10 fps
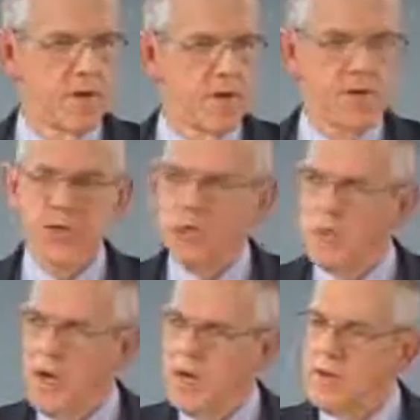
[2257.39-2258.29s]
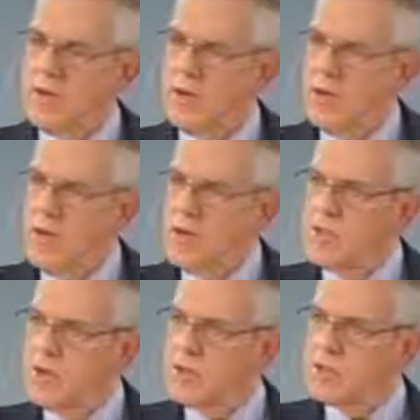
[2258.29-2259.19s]
Do you weight the, the
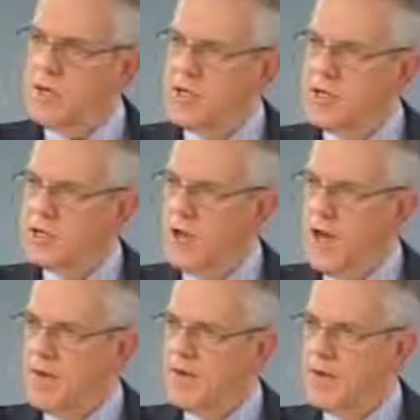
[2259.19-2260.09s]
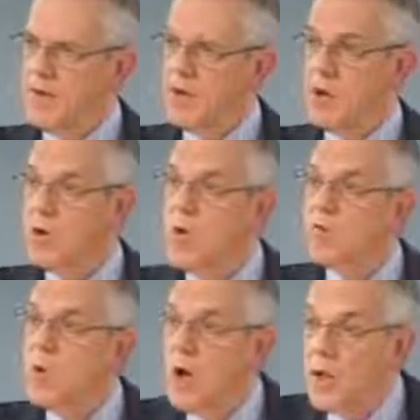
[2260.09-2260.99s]
few stations in Africa that don't
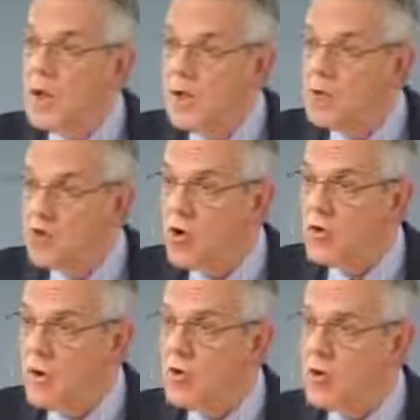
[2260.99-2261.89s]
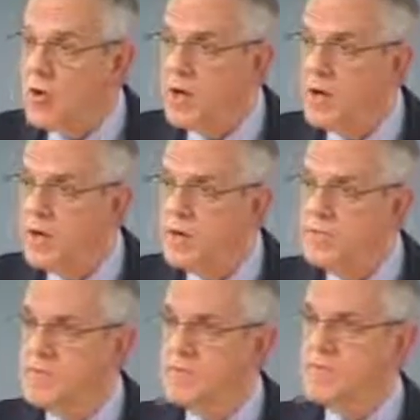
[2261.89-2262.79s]
have quality control, by the way?
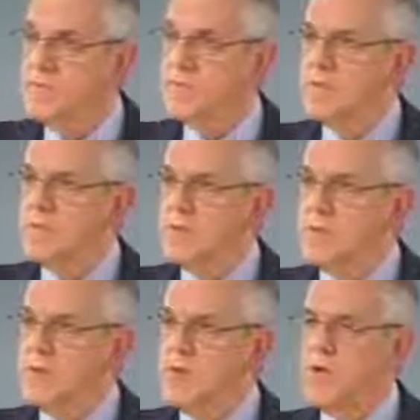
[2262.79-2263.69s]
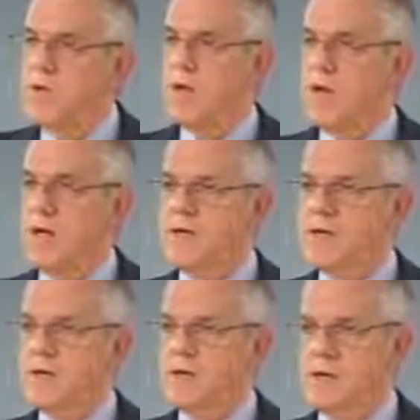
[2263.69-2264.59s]
Do you realize
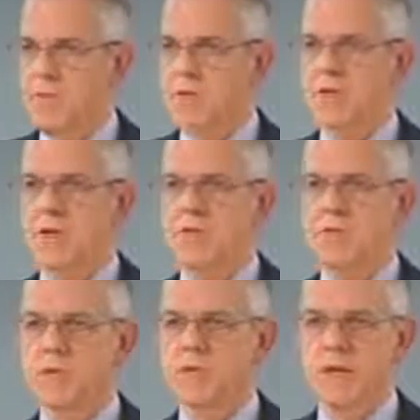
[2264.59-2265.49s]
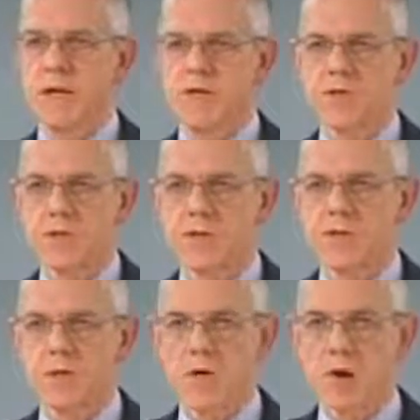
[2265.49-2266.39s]
that the temperature measurements in the United
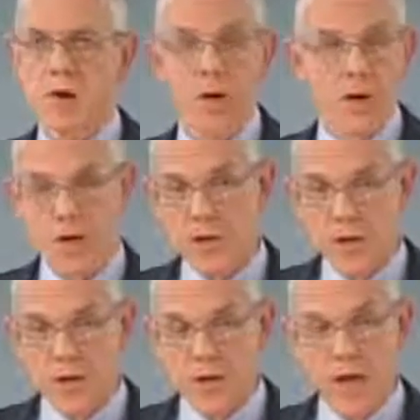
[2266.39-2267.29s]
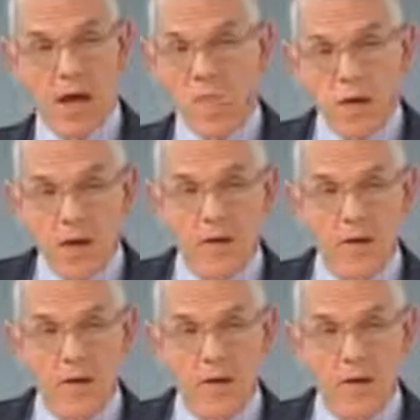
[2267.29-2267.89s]
States are not calibrated?